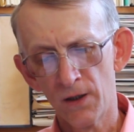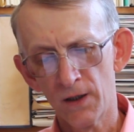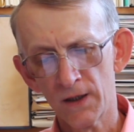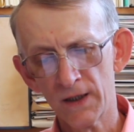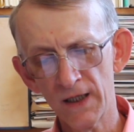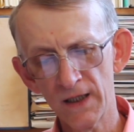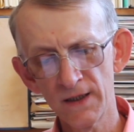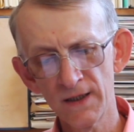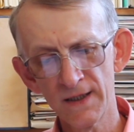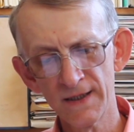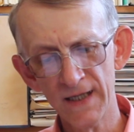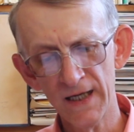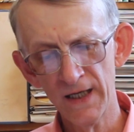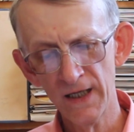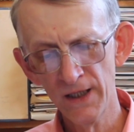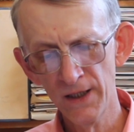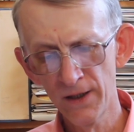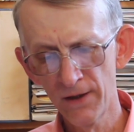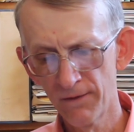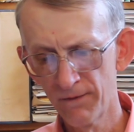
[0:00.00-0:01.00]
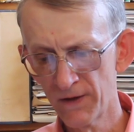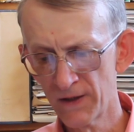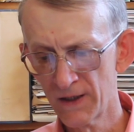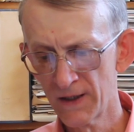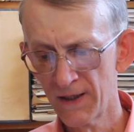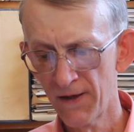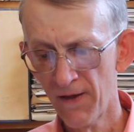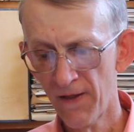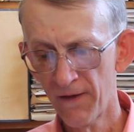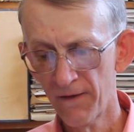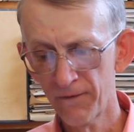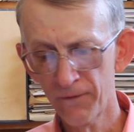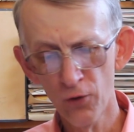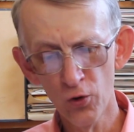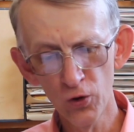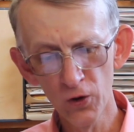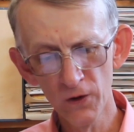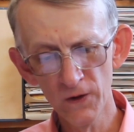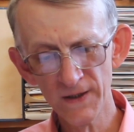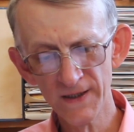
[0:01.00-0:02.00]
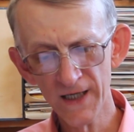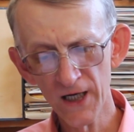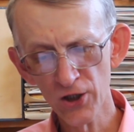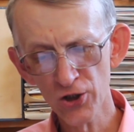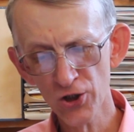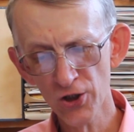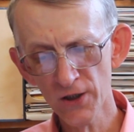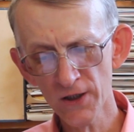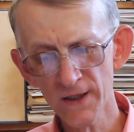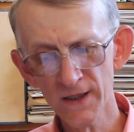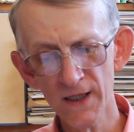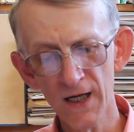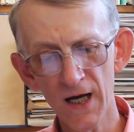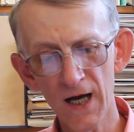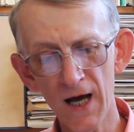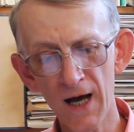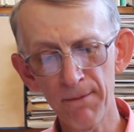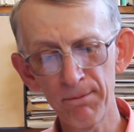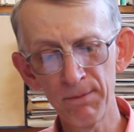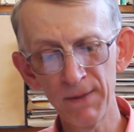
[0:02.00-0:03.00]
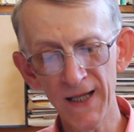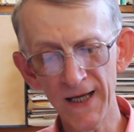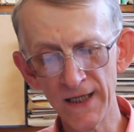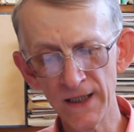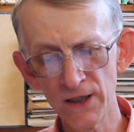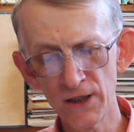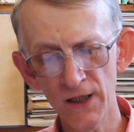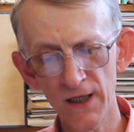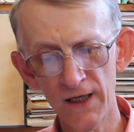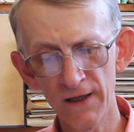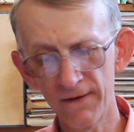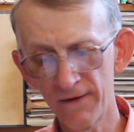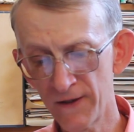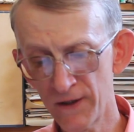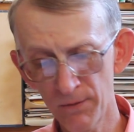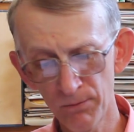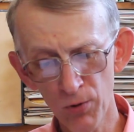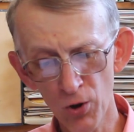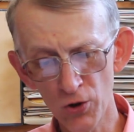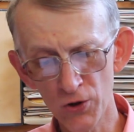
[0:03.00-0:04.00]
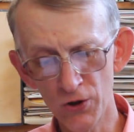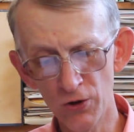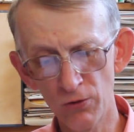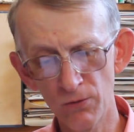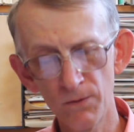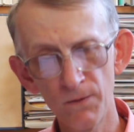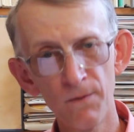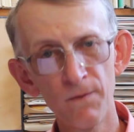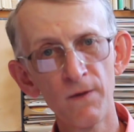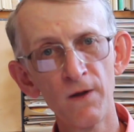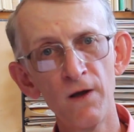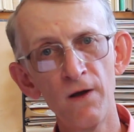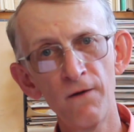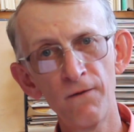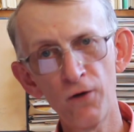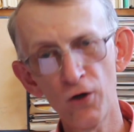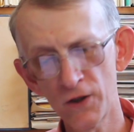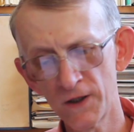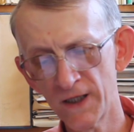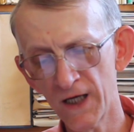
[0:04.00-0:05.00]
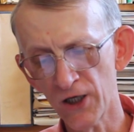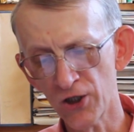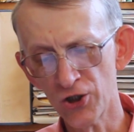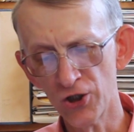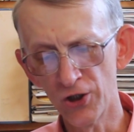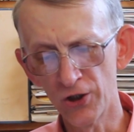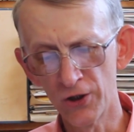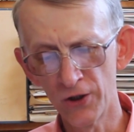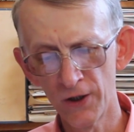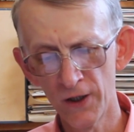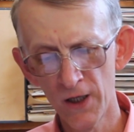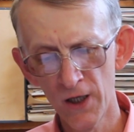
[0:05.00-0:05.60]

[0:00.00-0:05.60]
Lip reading: can say that following sections are planned at the symposium. First section,